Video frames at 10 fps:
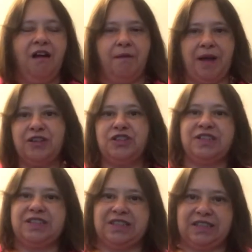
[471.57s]
I'm
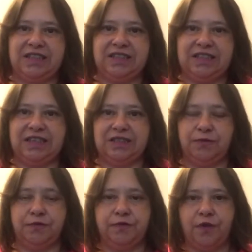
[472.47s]
anxious to see
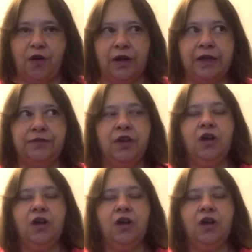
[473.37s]
season 5.